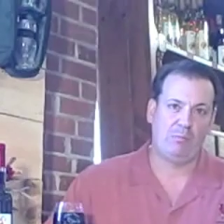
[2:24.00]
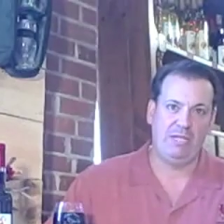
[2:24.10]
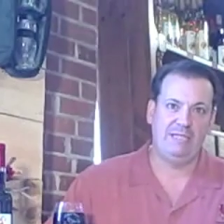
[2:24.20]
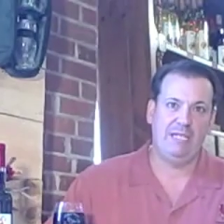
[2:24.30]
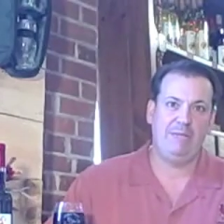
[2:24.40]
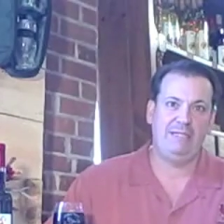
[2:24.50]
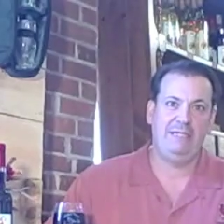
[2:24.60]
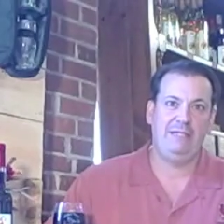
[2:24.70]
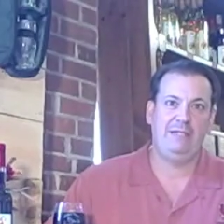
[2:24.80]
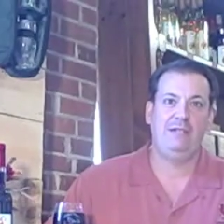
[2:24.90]
bring them in
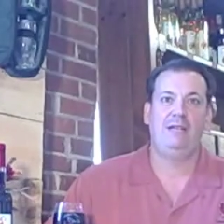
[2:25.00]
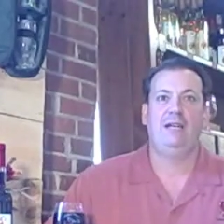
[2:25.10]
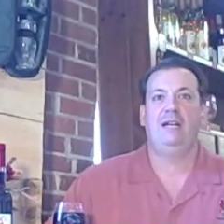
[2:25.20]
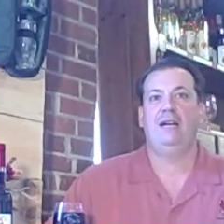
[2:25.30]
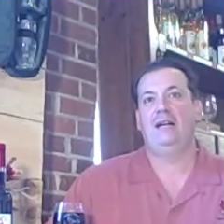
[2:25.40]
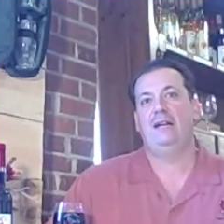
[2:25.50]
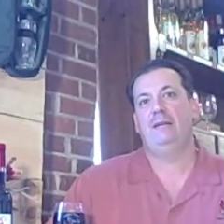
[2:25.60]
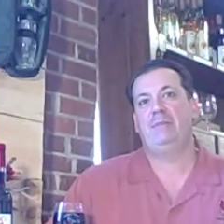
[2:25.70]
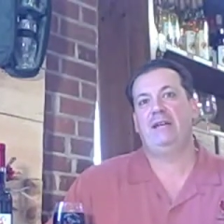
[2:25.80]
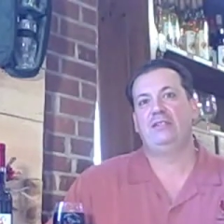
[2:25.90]
here.
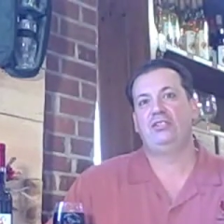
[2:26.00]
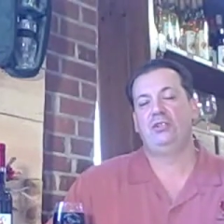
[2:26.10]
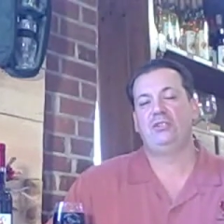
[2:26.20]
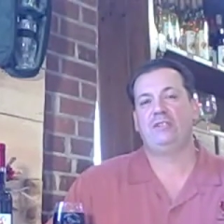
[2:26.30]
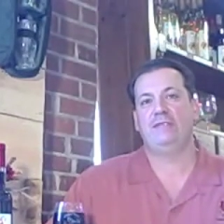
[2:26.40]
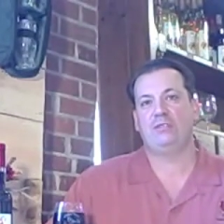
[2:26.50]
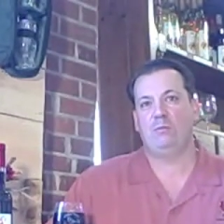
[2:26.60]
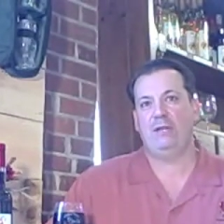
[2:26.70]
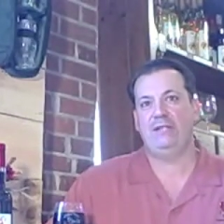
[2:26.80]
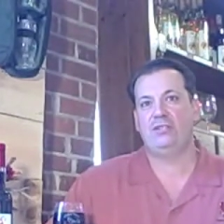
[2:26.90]
Uh, buy the juice, if it's a
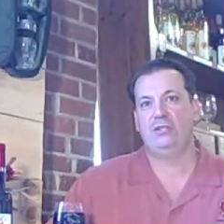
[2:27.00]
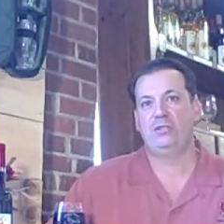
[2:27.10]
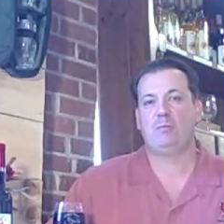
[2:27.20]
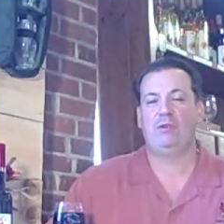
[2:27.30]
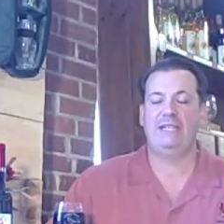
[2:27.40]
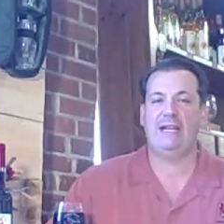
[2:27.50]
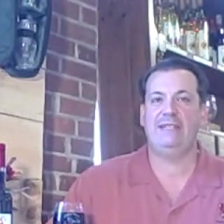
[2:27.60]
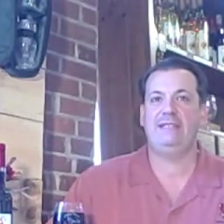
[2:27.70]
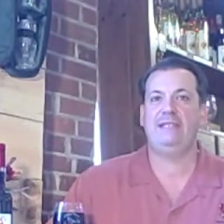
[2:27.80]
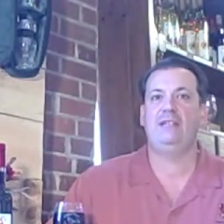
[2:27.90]
white juice, bring that
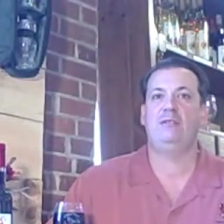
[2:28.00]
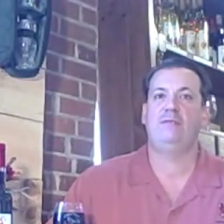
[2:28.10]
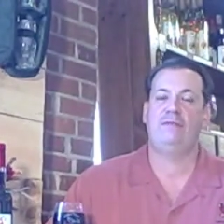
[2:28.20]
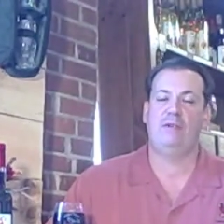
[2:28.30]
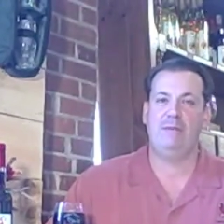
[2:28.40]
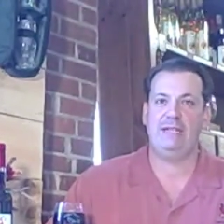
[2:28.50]
in here, ferment